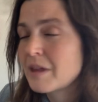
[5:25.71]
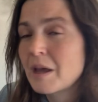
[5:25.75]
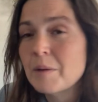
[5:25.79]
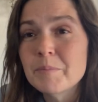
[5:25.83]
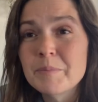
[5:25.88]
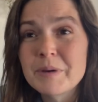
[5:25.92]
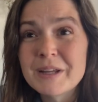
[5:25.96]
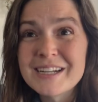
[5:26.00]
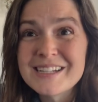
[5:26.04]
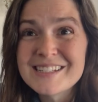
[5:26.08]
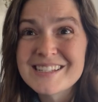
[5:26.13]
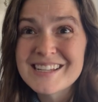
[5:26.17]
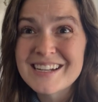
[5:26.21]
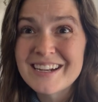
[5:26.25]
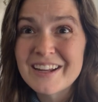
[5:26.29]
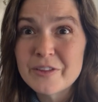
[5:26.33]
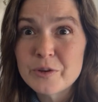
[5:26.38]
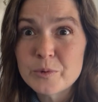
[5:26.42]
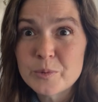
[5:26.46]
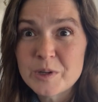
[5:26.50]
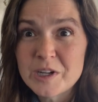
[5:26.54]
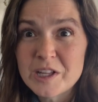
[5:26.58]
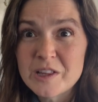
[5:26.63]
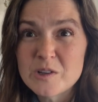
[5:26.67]
but it's another
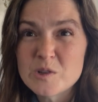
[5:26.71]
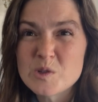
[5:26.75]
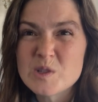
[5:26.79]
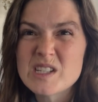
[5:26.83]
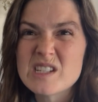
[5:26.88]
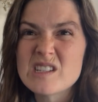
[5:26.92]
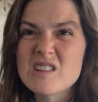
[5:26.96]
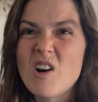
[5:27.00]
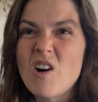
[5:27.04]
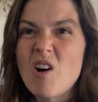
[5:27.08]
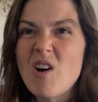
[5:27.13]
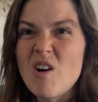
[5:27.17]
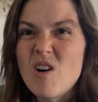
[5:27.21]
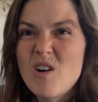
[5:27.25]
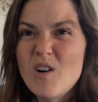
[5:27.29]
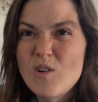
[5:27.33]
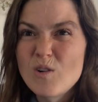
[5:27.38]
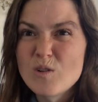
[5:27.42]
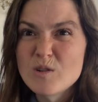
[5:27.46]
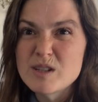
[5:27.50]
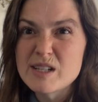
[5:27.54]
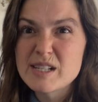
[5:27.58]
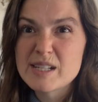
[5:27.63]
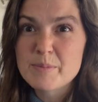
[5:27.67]
one of those
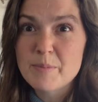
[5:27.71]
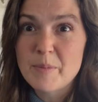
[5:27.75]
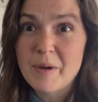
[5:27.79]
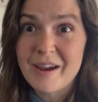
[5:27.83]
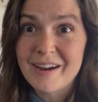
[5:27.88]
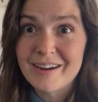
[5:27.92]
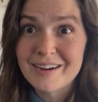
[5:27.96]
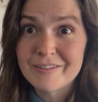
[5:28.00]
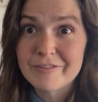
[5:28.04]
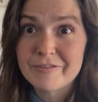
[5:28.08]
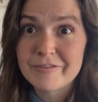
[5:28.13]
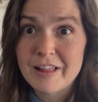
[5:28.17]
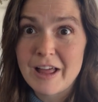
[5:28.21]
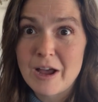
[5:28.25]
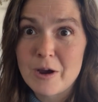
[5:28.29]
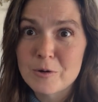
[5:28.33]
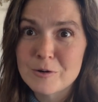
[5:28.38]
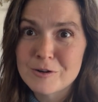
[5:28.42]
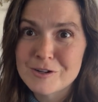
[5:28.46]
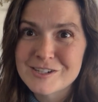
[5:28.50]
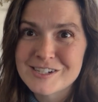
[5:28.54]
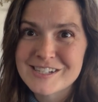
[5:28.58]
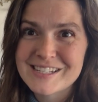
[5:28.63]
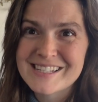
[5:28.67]
tall spike
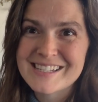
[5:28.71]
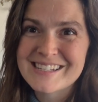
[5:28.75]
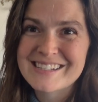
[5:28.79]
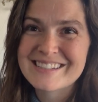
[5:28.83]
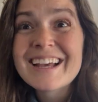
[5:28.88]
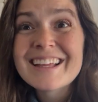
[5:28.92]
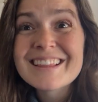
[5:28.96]
flowers.